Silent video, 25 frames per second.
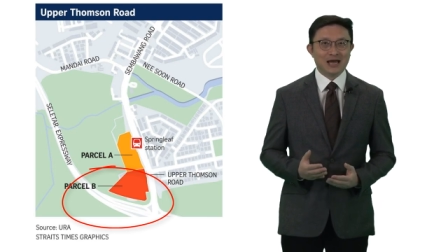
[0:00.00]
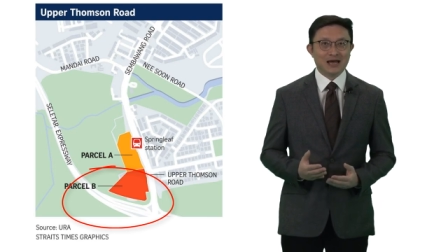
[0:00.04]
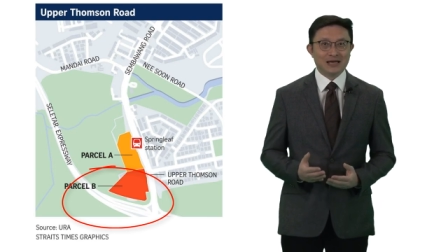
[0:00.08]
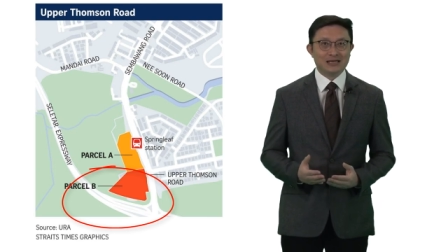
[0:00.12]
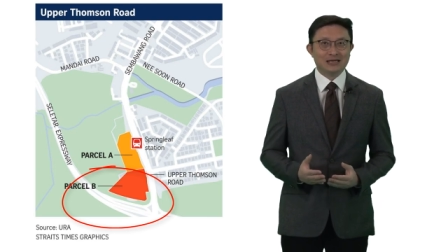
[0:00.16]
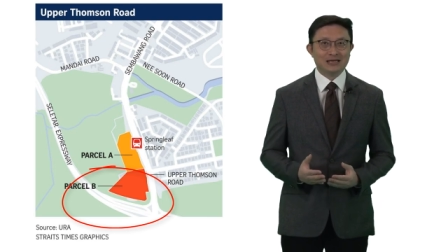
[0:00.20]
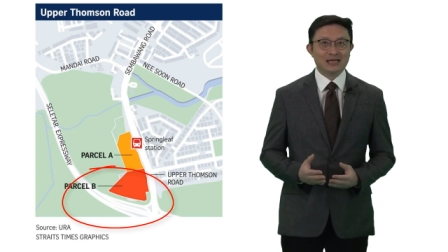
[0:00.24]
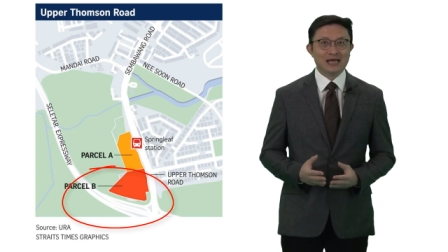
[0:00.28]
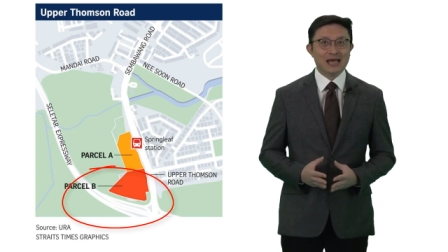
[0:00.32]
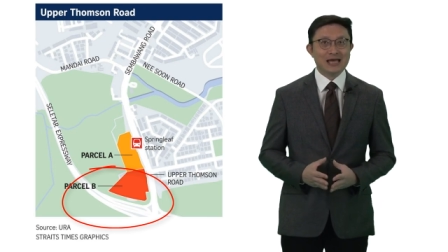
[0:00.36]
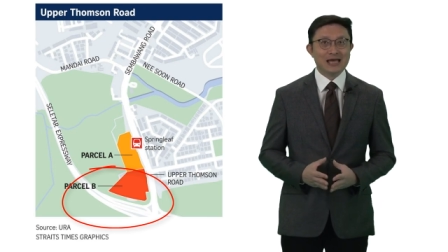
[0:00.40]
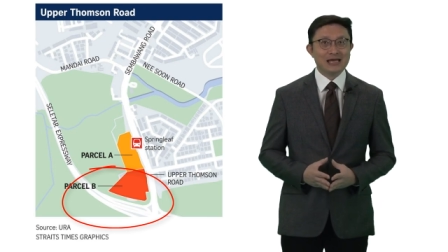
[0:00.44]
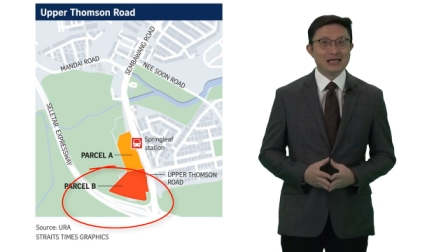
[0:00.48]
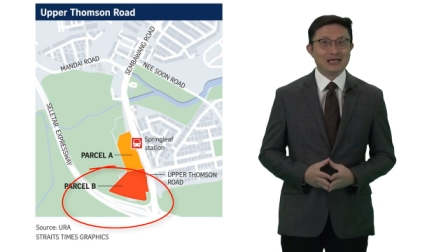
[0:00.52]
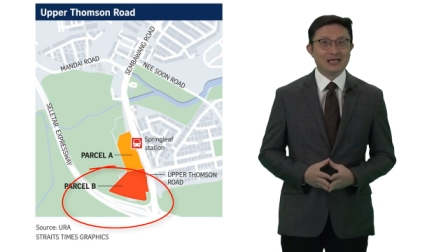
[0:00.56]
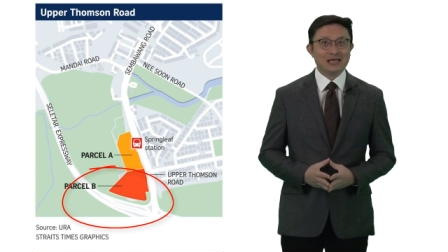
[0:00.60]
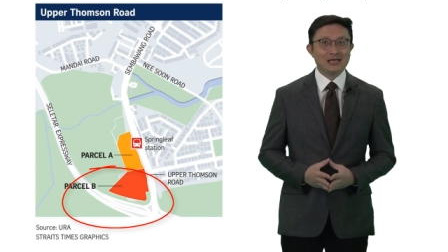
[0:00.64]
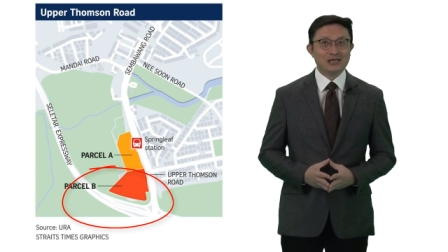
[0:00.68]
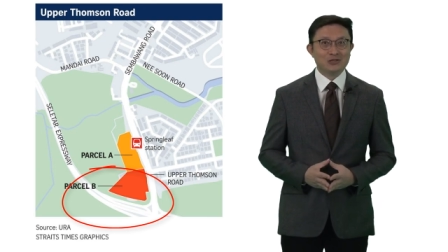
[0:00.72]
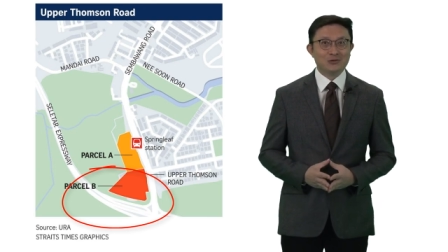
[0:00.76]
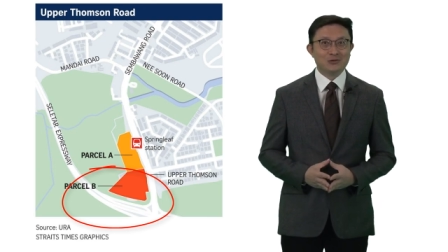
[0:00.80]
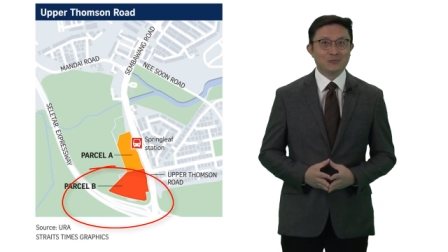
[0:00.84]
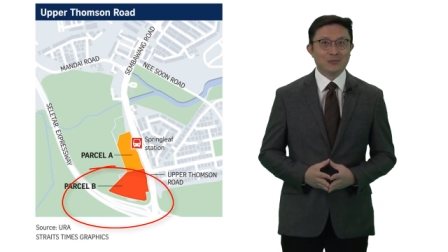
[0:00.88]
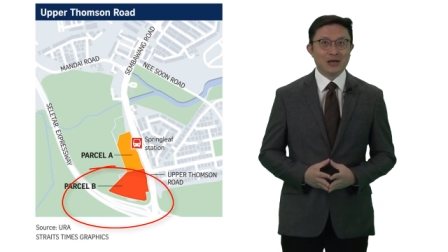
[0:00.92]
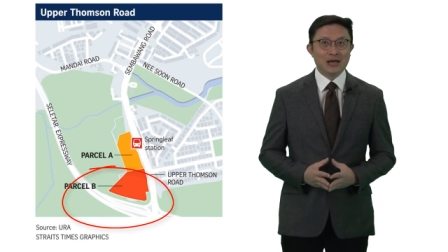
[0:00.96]

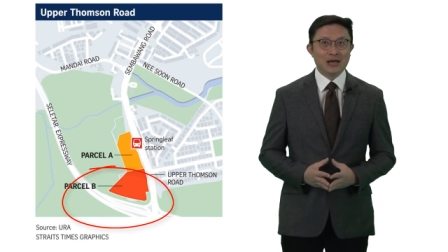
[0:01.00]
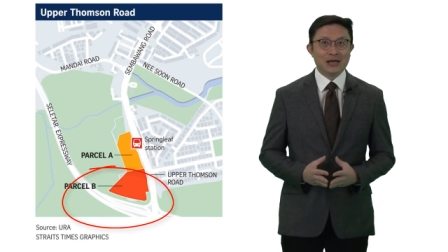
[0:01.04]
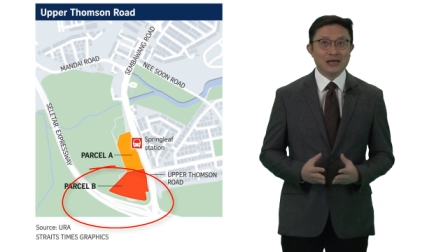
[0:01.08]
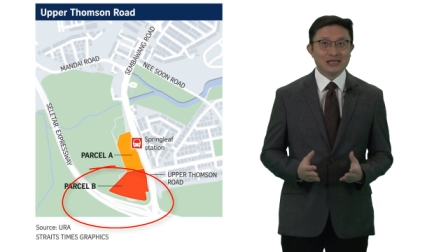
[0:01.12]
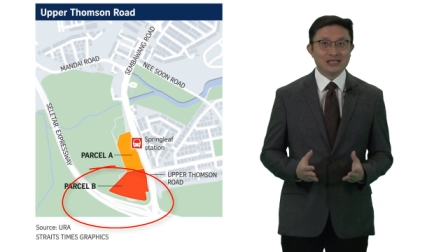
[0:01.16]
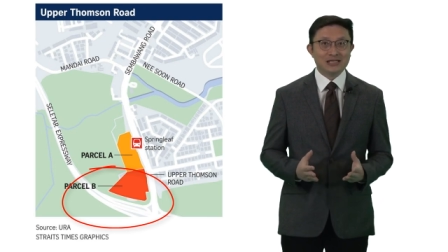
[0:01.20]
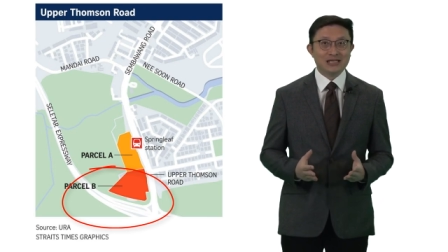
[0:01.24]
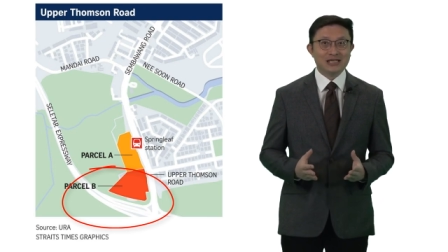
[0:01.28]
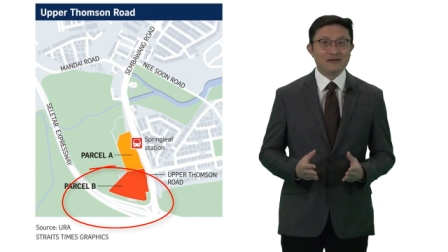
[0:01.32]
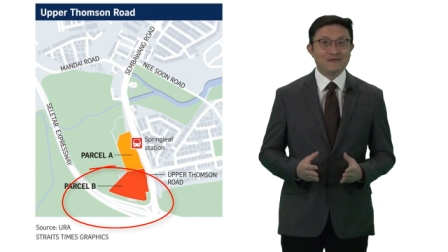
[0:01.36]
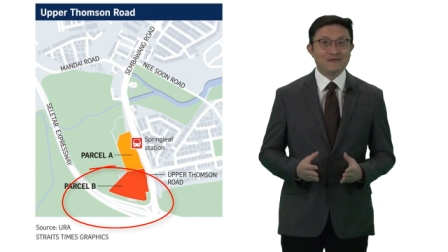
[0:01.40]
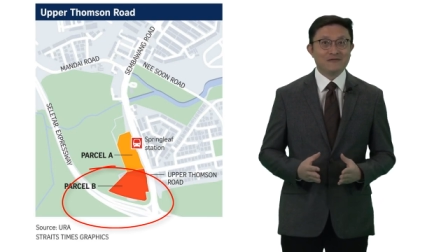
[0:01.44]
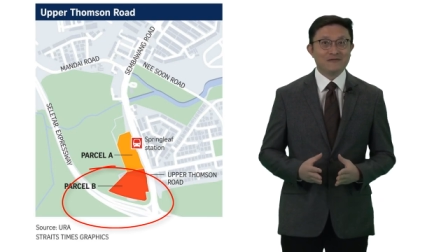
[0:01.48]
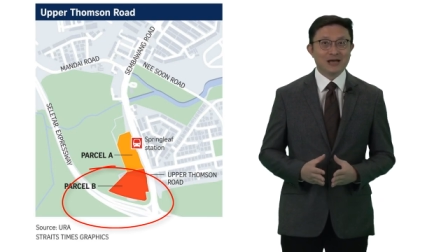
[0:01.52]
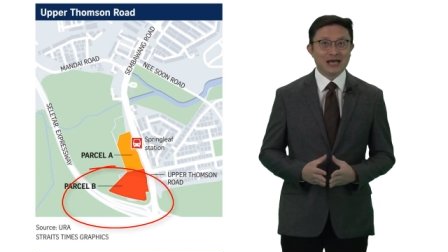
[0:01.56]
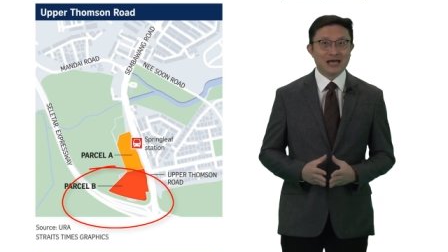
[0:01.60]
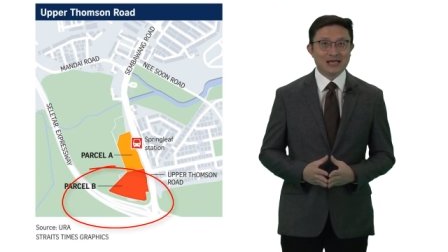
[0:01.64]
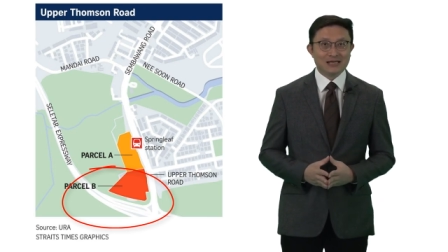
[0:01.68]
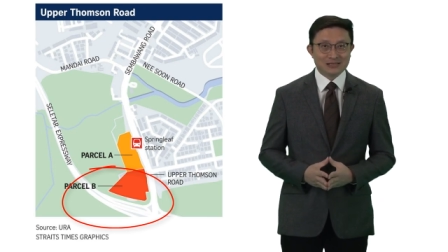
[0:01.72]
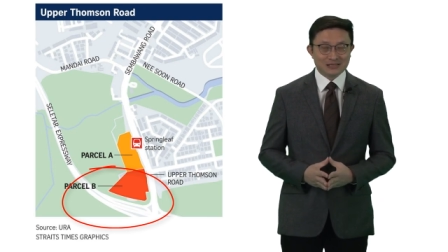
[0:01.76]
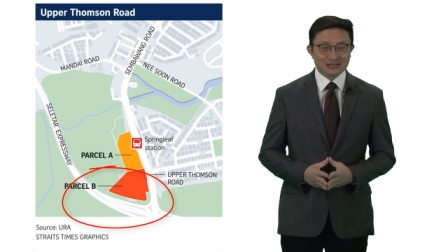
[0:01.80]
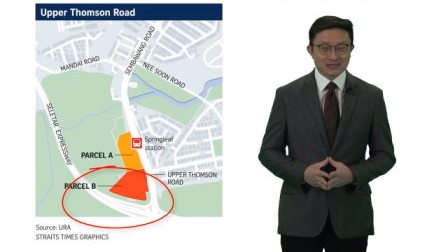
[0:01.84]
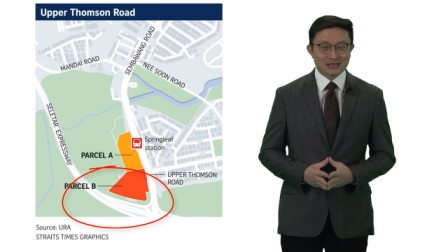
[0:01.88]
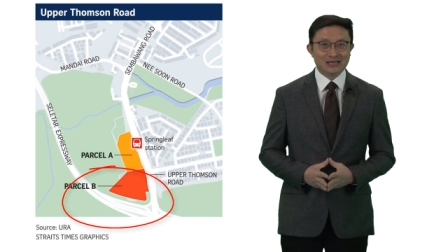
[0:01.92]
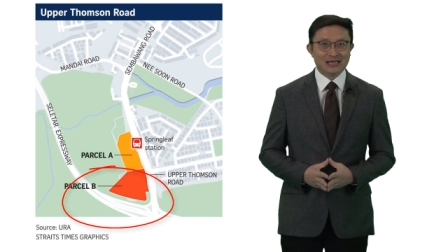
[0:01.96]
unlikely to be a key
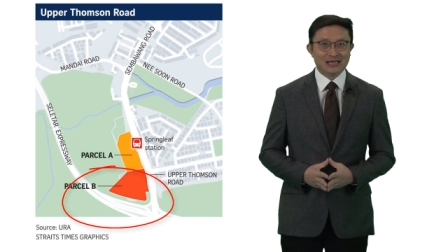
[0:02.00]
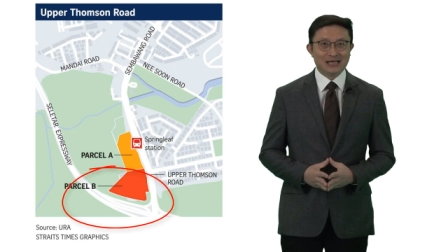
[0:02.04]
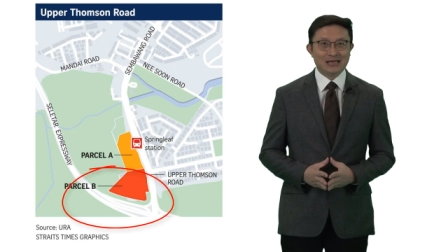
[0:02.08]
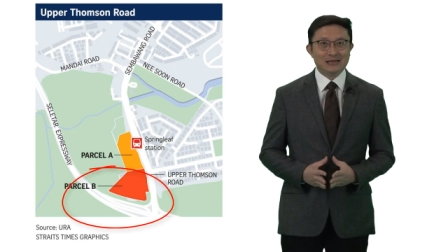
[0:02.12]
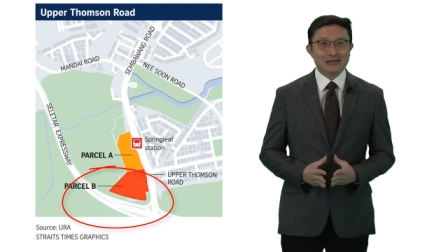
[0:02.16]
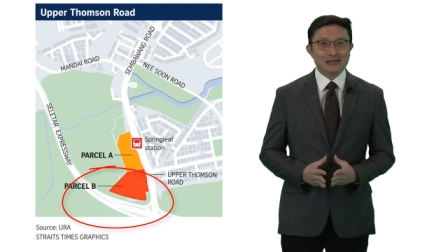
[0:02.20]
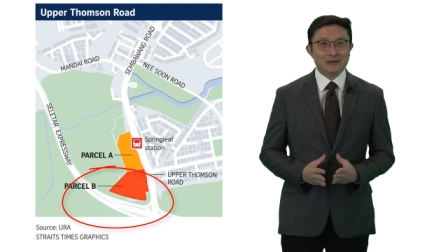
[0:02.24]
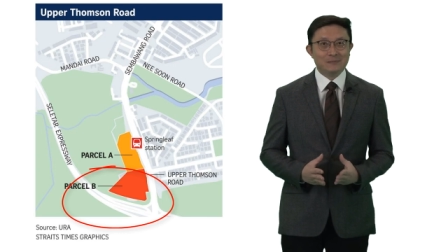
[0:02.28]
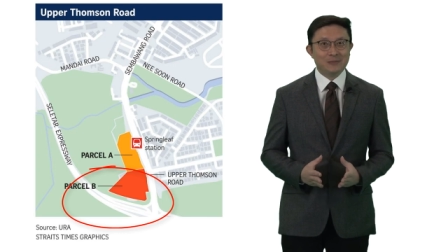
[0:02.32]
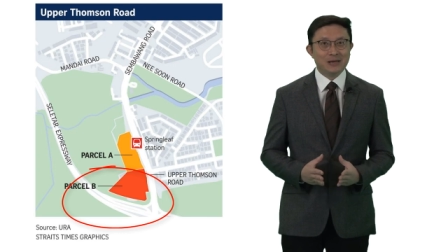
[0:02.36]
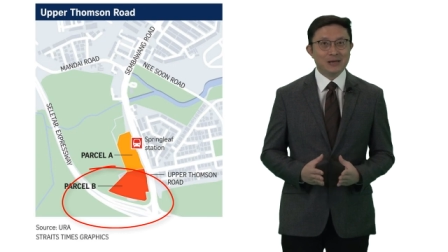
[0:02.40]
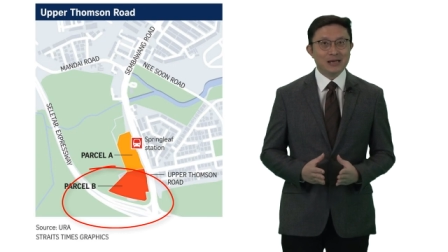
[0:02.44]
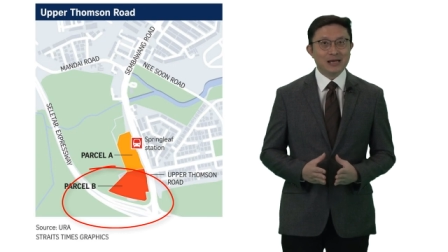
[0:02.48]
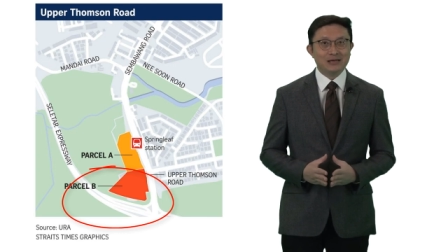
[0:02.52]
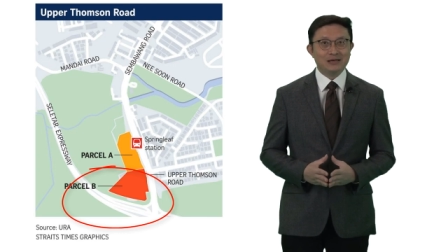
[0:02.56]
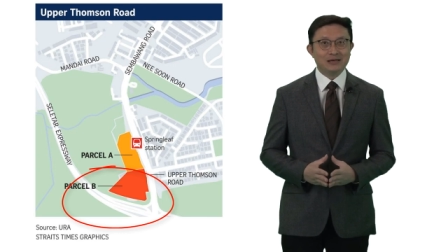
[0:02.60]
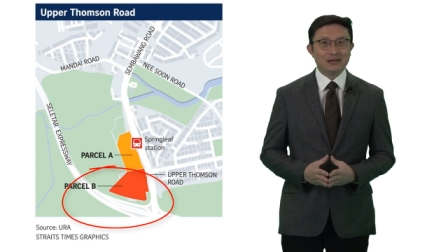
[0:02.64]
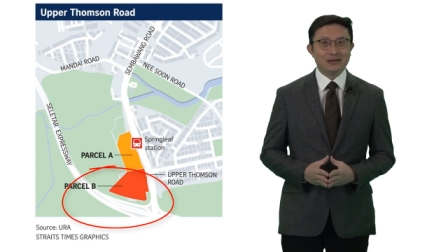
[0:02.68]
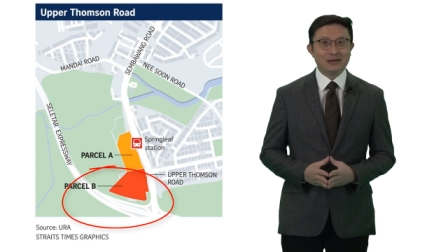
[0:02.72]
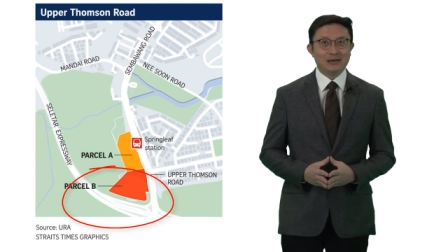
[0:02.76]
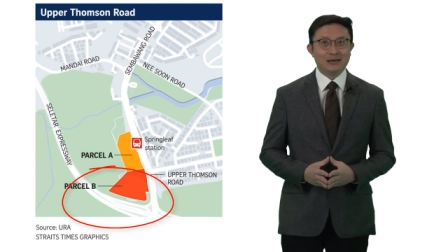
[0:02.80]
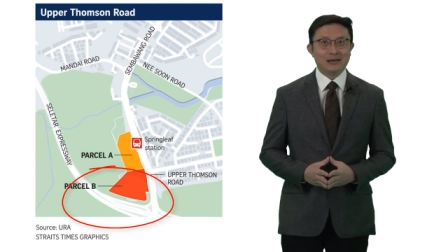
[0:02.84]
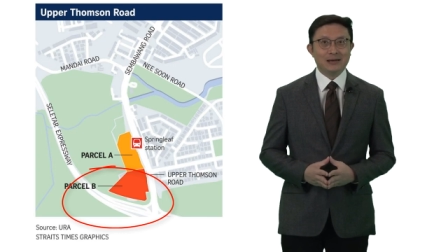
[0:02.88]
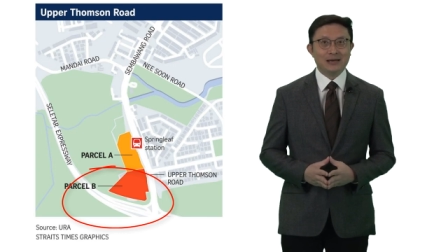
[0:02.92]
factor in the bid.